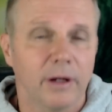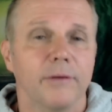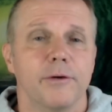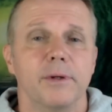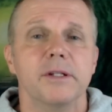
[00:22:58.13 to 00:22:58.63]

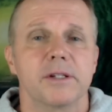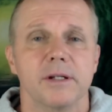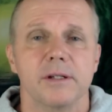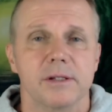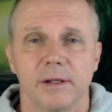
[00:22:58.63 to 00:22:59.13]
for
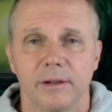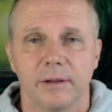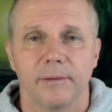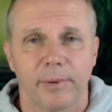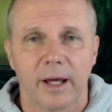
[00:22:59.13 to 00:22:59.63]
instance,
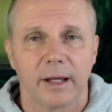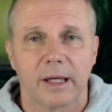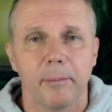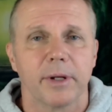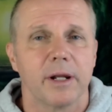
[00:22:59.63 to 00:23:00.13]
a
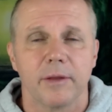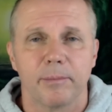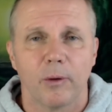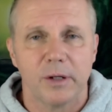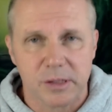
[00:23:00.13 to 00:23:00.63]
company that
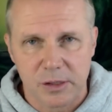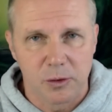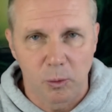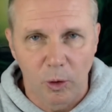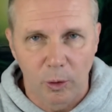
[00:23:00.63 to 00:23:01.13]
poisons
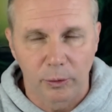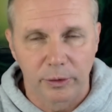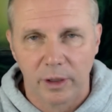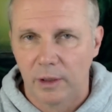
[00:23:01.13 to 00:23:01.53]
the world.